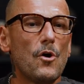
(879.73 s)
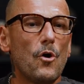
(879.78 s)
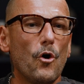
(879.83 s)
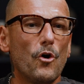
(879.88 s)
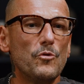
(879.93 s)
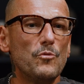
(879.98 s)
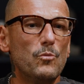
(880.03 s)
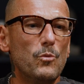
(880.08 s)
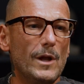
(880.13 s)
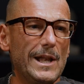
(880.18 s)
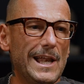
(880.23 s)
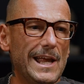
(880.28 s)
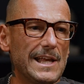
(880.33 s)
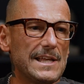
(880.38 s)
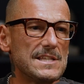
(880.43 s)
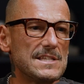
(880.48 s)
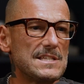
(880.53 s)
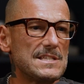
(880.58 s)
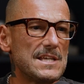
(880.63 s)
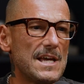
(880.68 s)

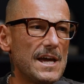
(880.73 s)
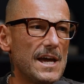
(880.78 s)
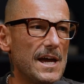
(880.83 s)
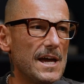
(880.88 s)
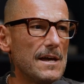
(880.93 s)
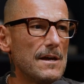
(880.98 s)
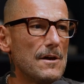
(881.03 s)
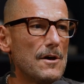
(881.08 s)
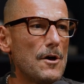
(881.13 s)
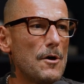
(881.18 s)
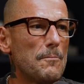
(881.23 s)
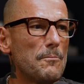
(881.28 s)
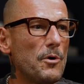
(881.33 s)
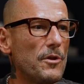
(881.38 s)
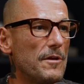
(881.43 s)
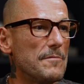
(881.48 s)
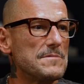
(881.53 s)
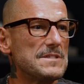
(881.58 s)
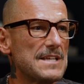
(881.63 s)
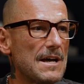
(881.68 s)
unwilling to put
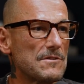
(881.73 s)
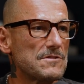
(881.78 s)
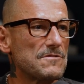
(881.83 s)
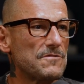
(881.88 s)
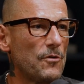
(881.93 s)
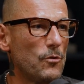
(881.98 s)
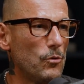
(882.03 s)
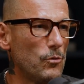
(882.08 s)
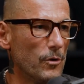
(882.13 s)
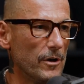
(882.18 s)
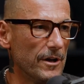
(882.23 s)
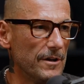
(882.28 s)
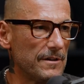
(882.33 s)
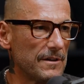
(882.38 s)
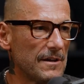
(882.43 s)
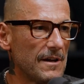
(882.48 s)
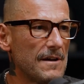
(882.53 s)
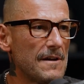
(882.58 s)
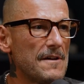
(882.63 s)
themselves forward.